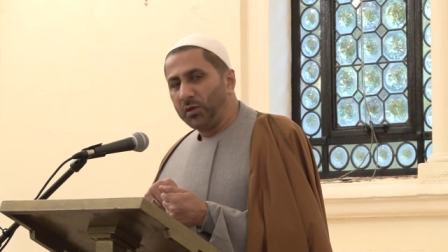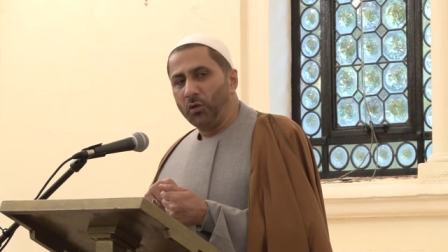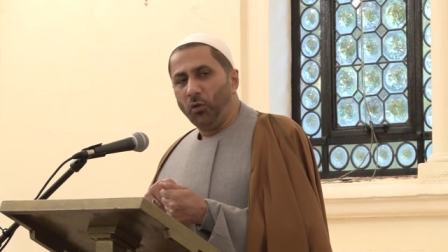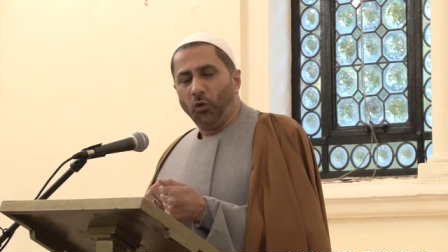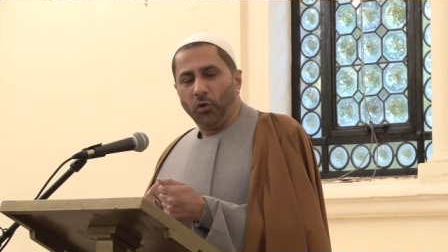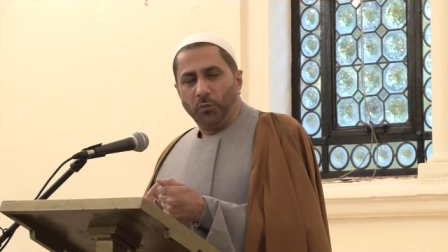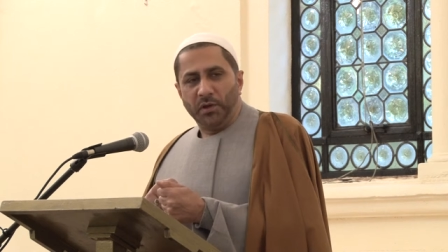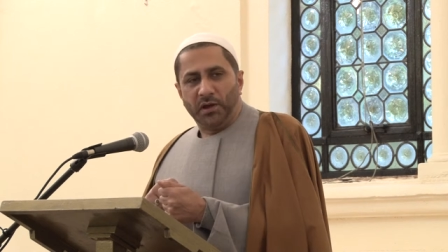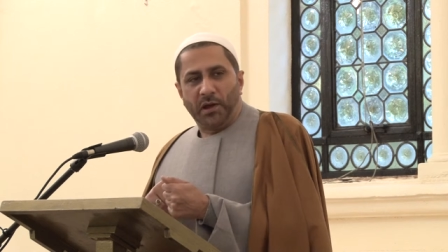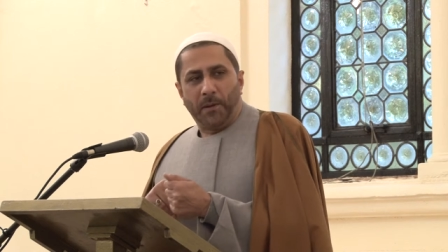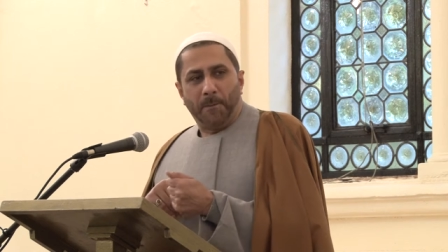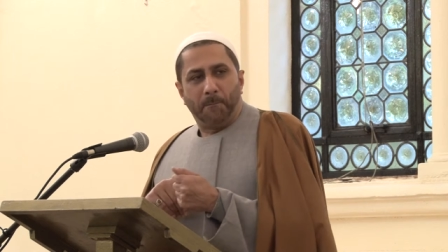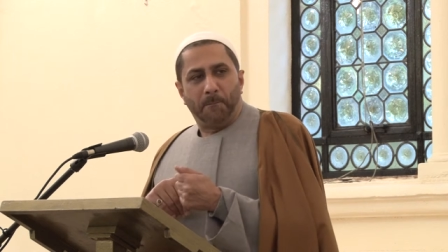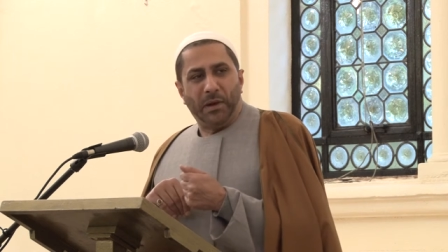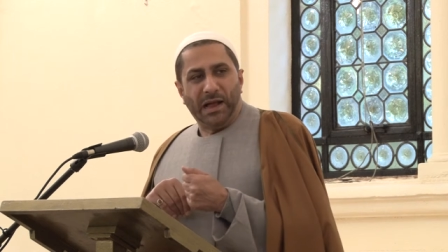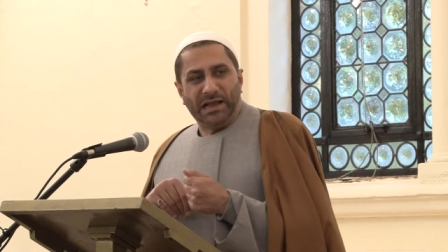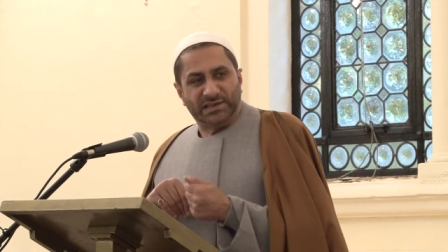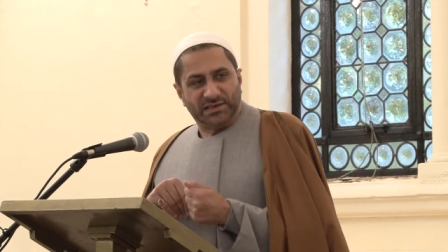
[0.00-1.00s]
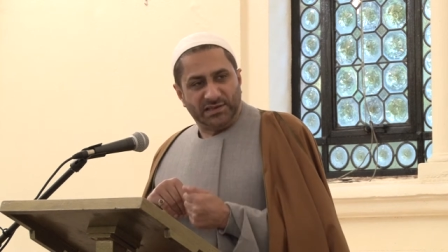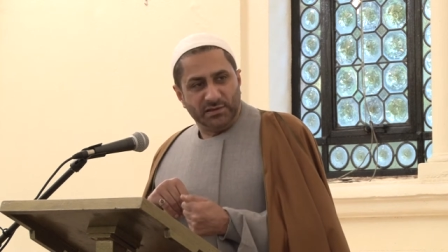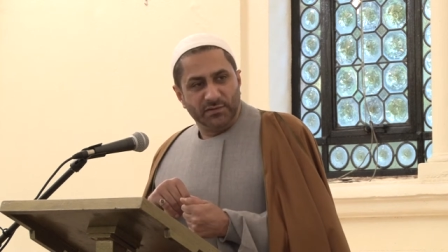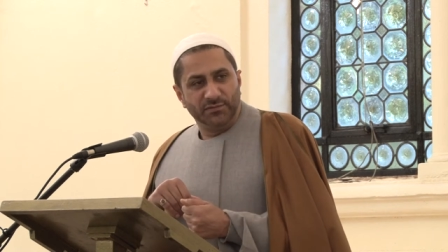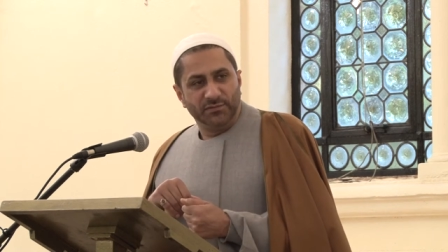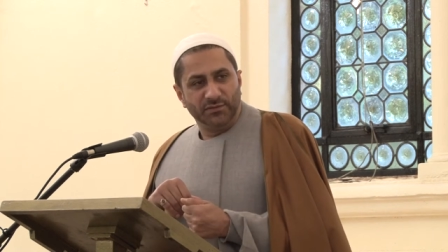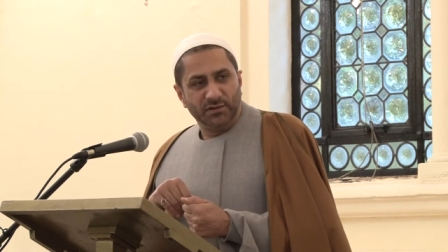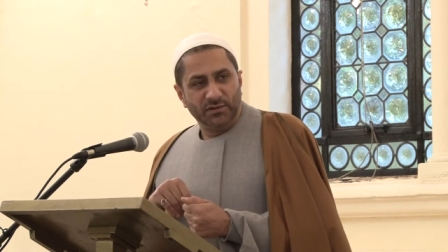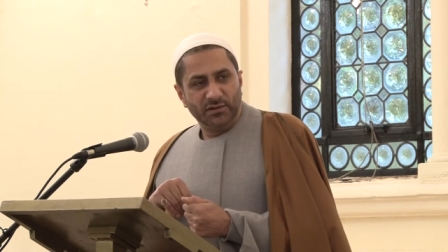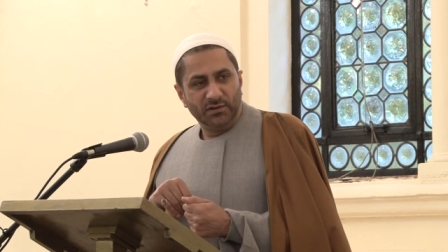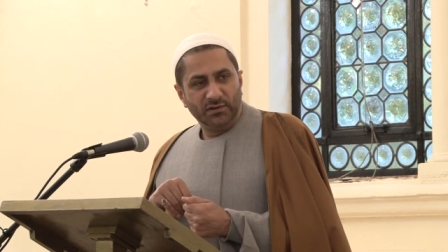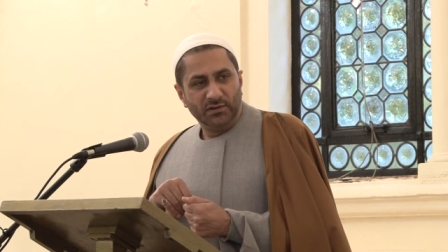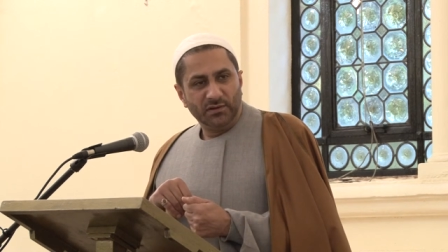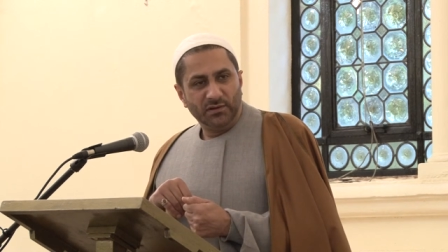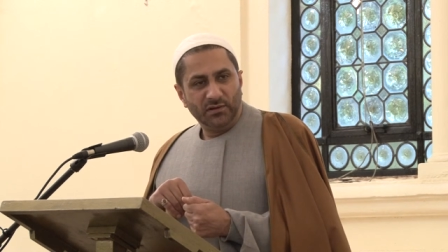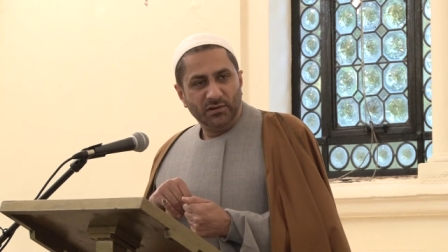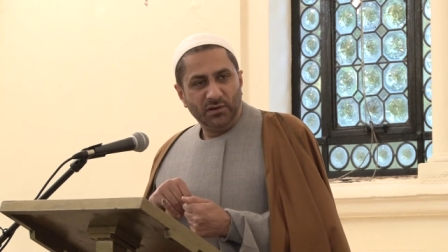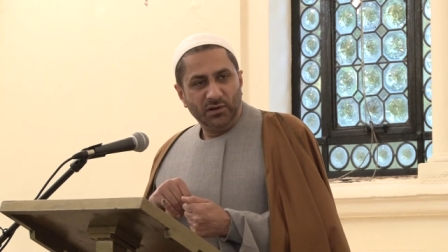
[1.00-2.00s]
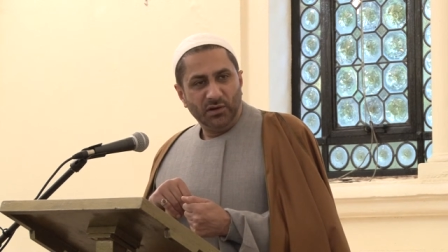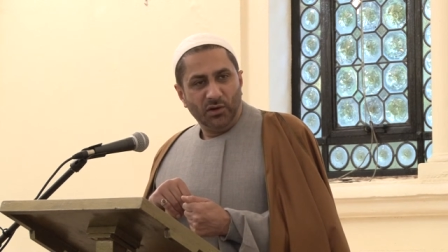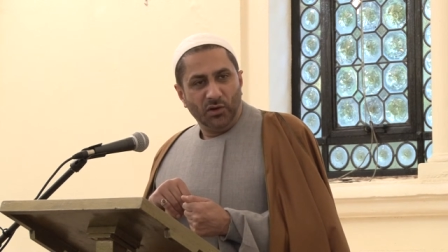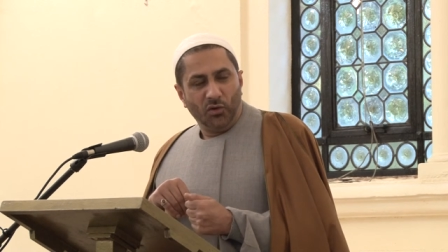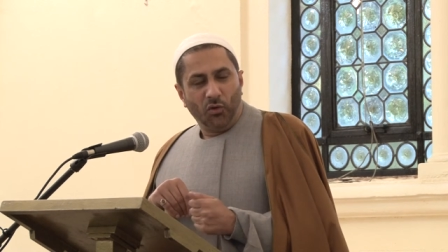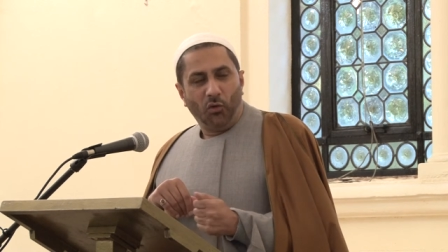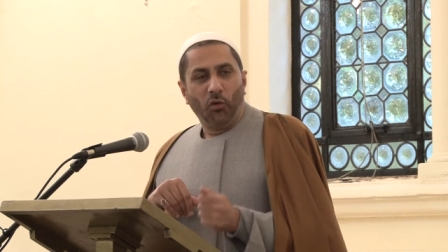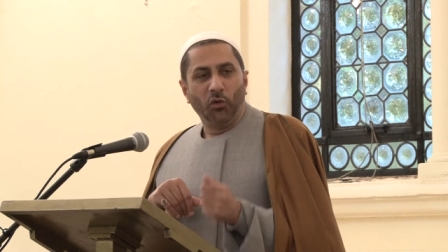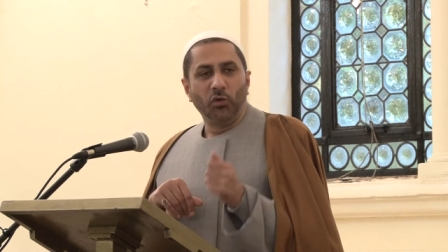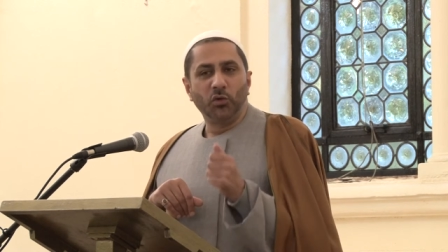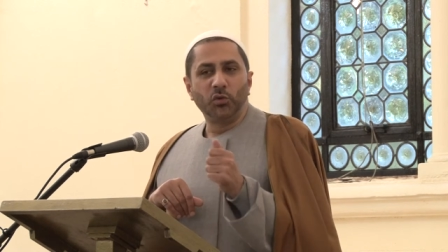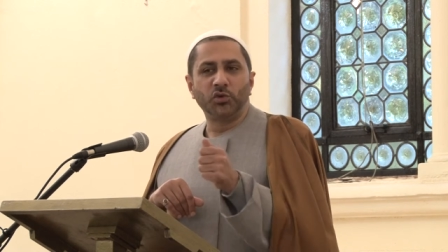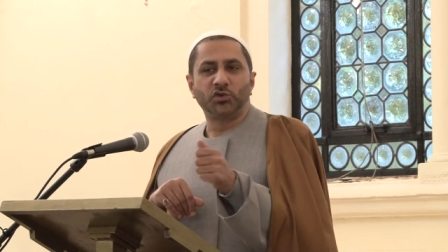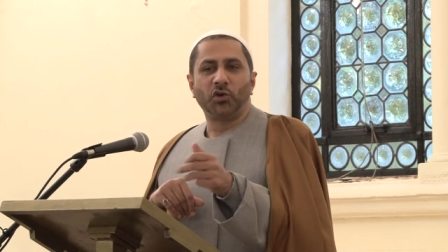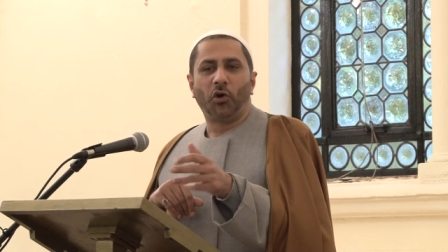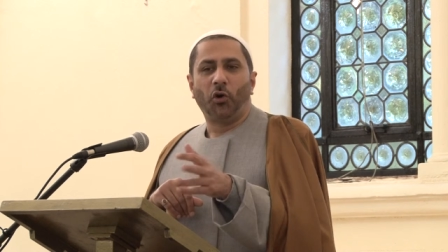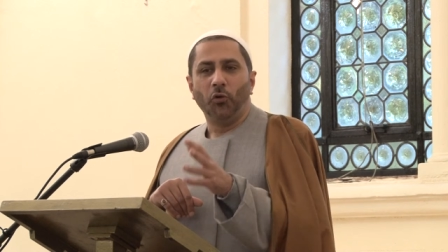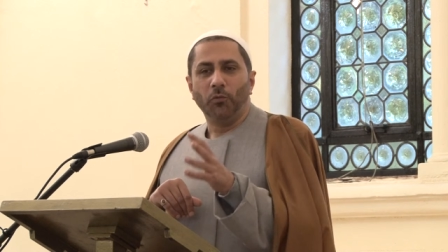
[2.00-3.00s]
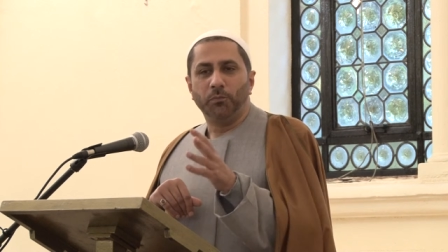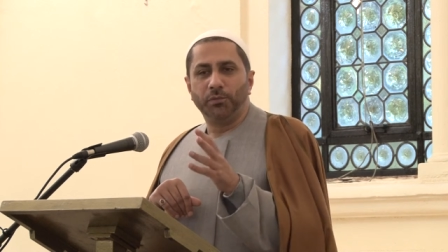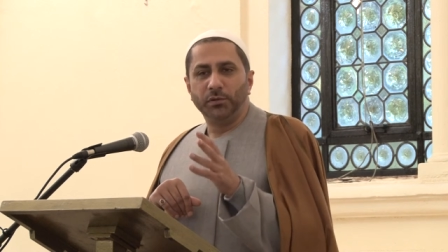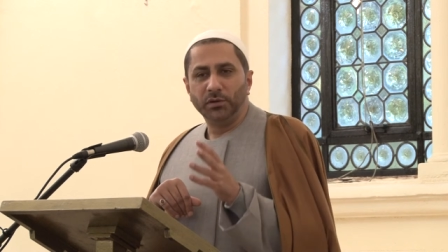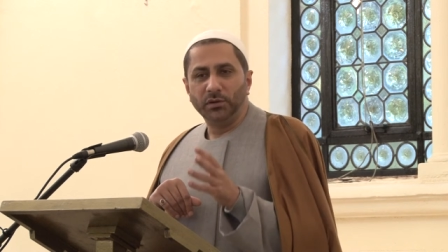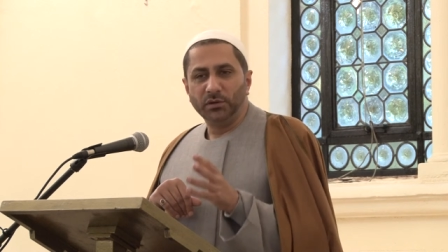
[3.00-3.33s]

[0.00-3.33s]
or become passive or lose hope.